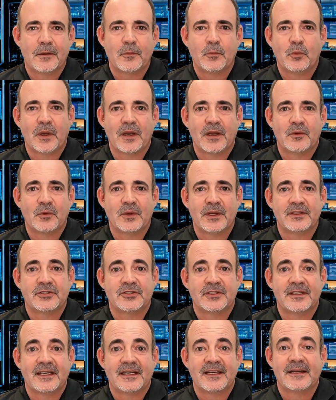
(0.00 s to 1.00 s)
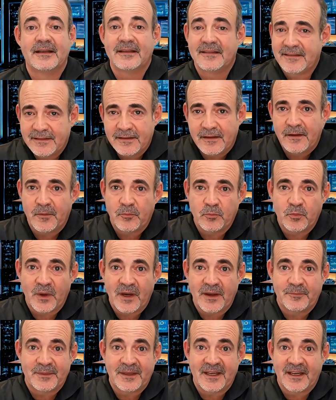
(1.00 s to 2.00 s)
One question in,
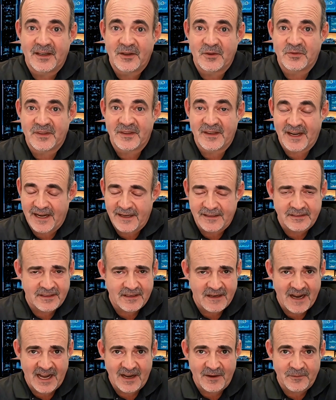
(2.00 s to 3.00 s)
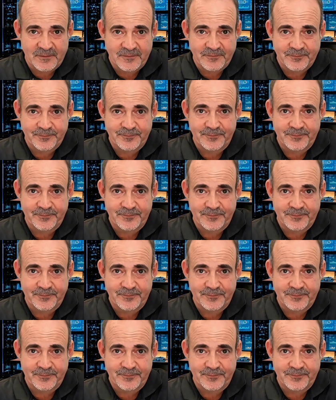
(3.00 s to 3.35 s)
one mediocre answer out.